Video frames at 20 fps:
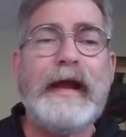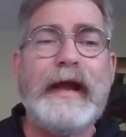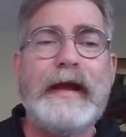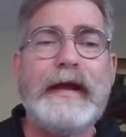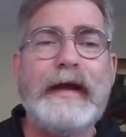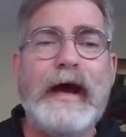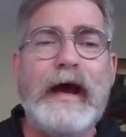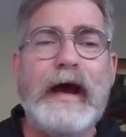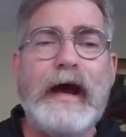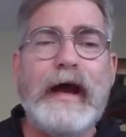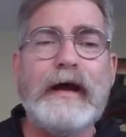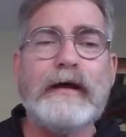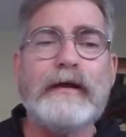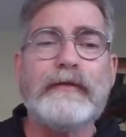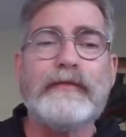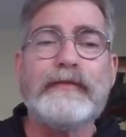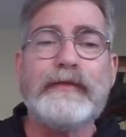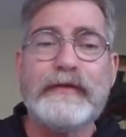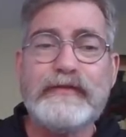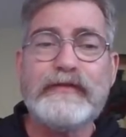Anak,
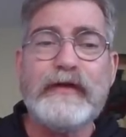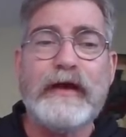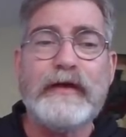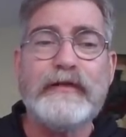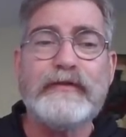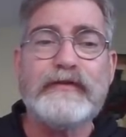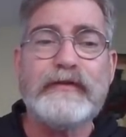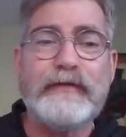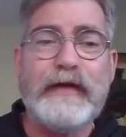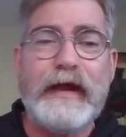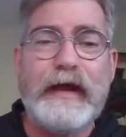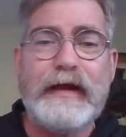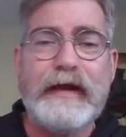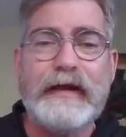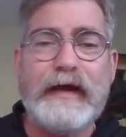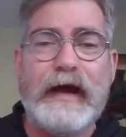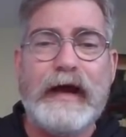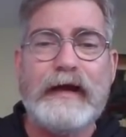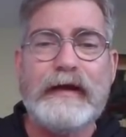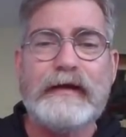the sons of
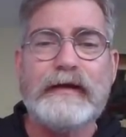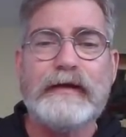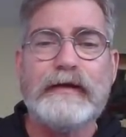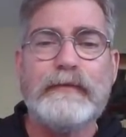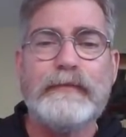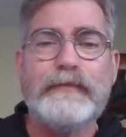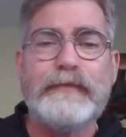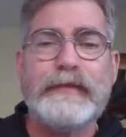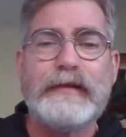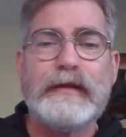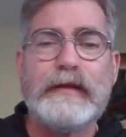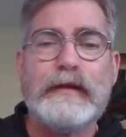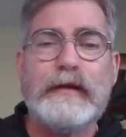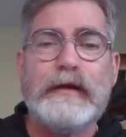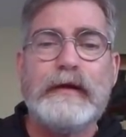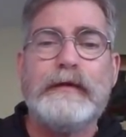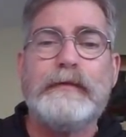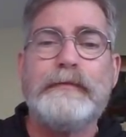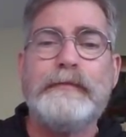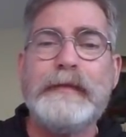Anak,
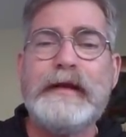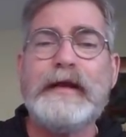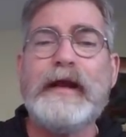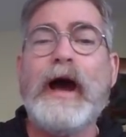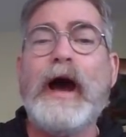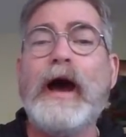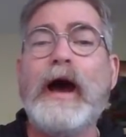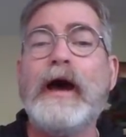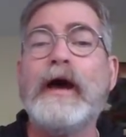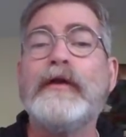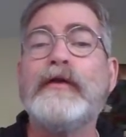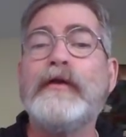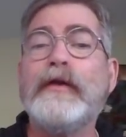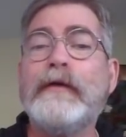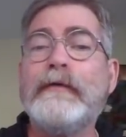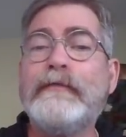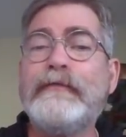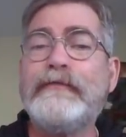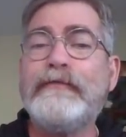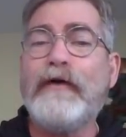Minha
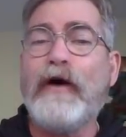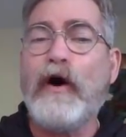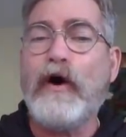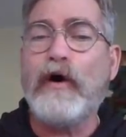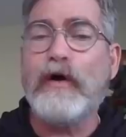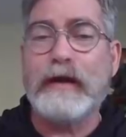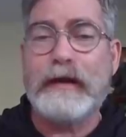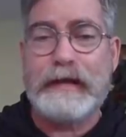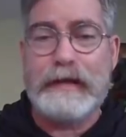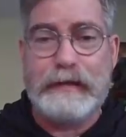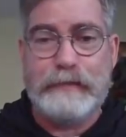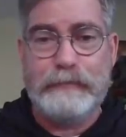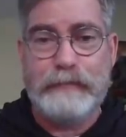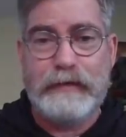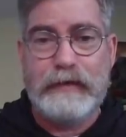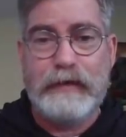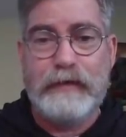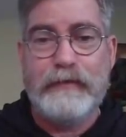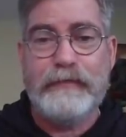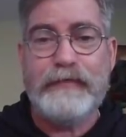Nephilim.
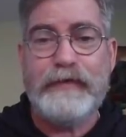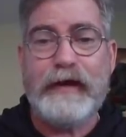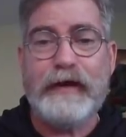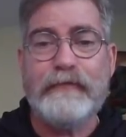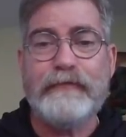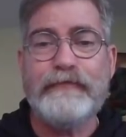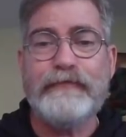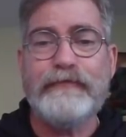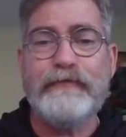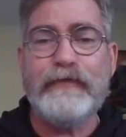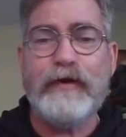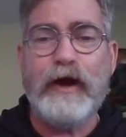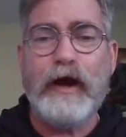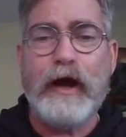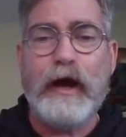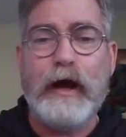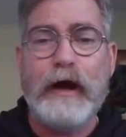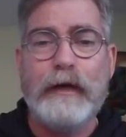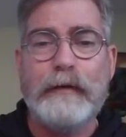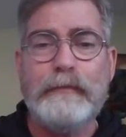They're
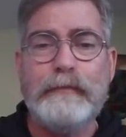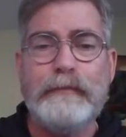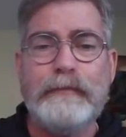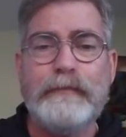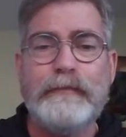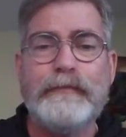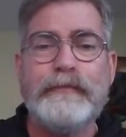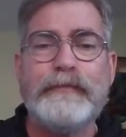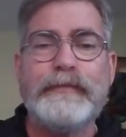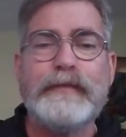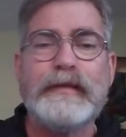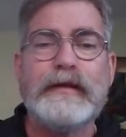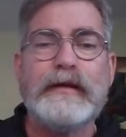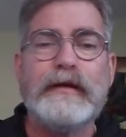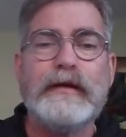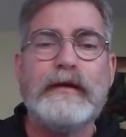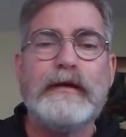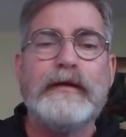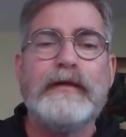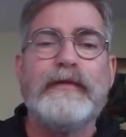from
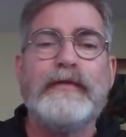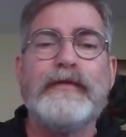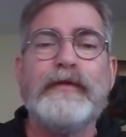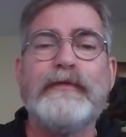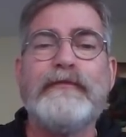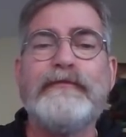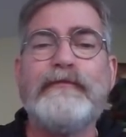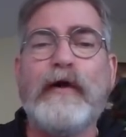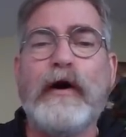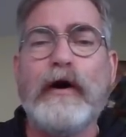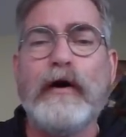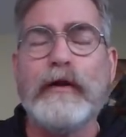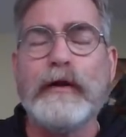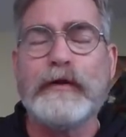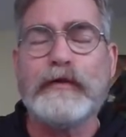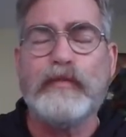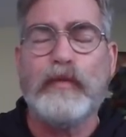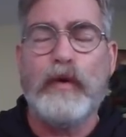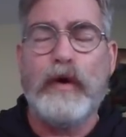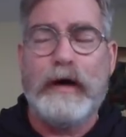the
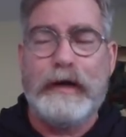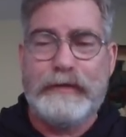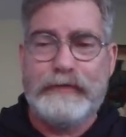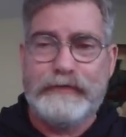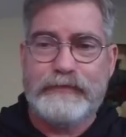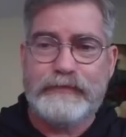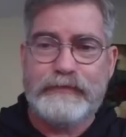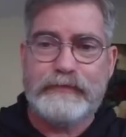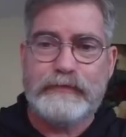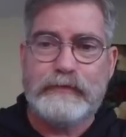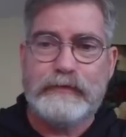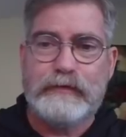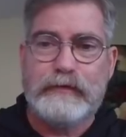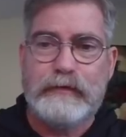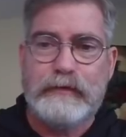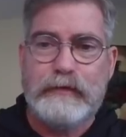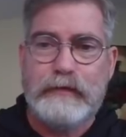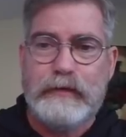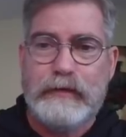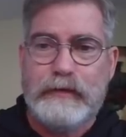fallen ones.
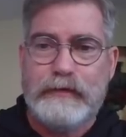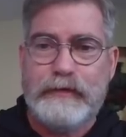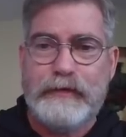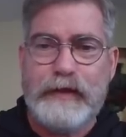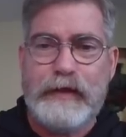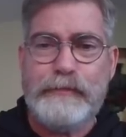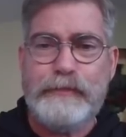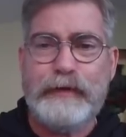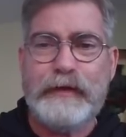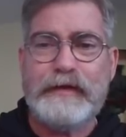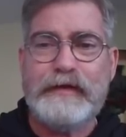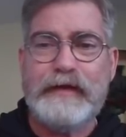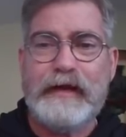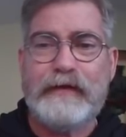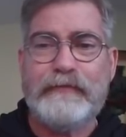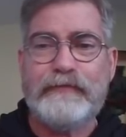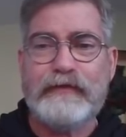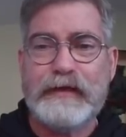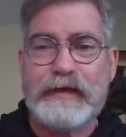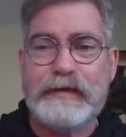They put
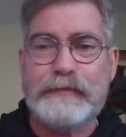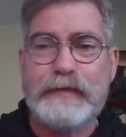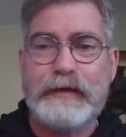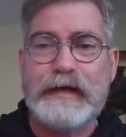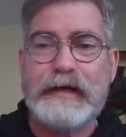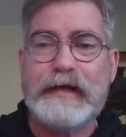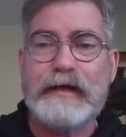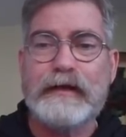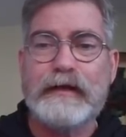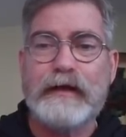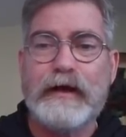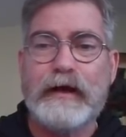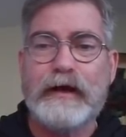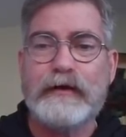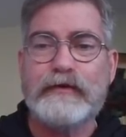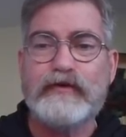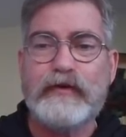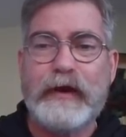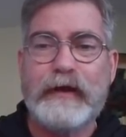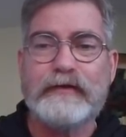Nephilim in English,
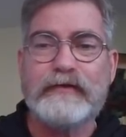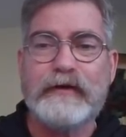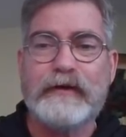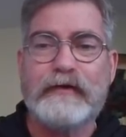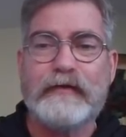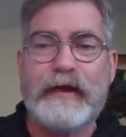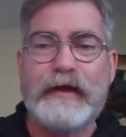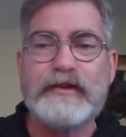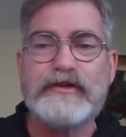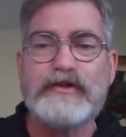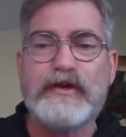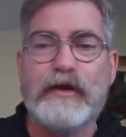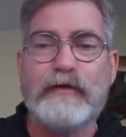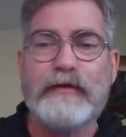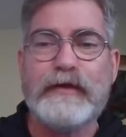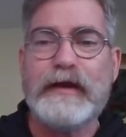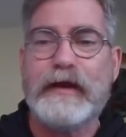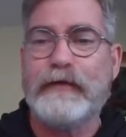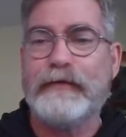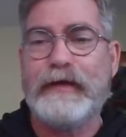our transliteration over
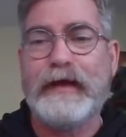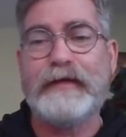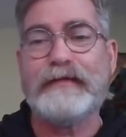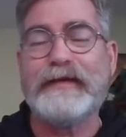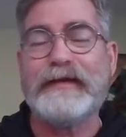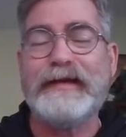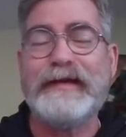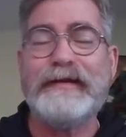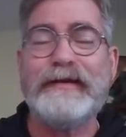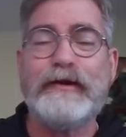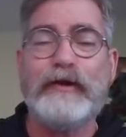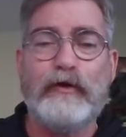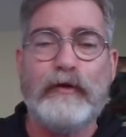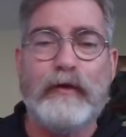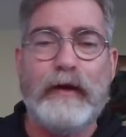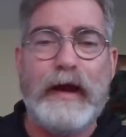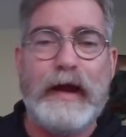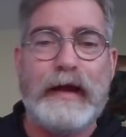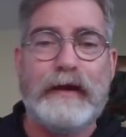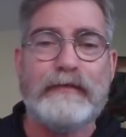here. That's
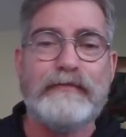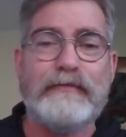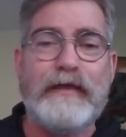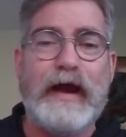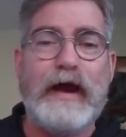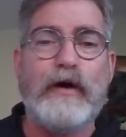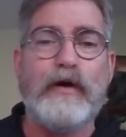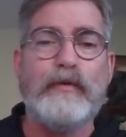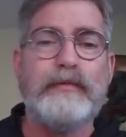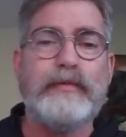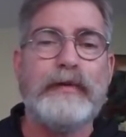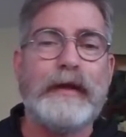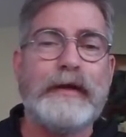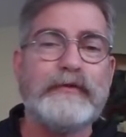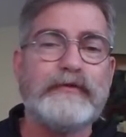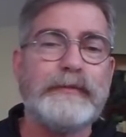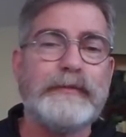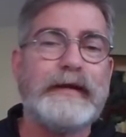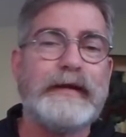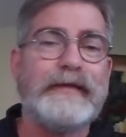incorrect. Vowel
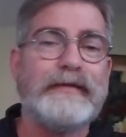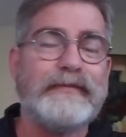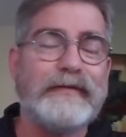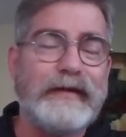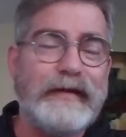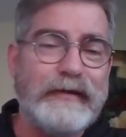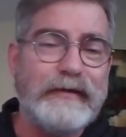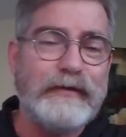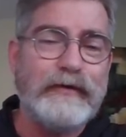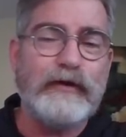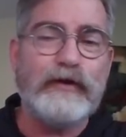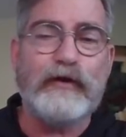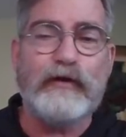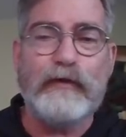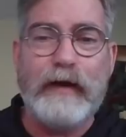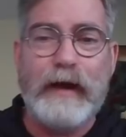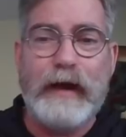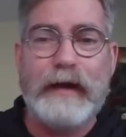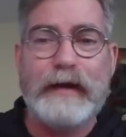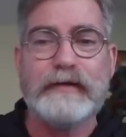placement is
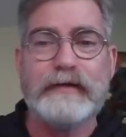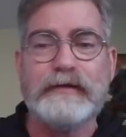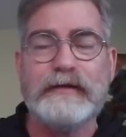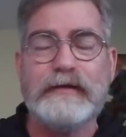incorrect.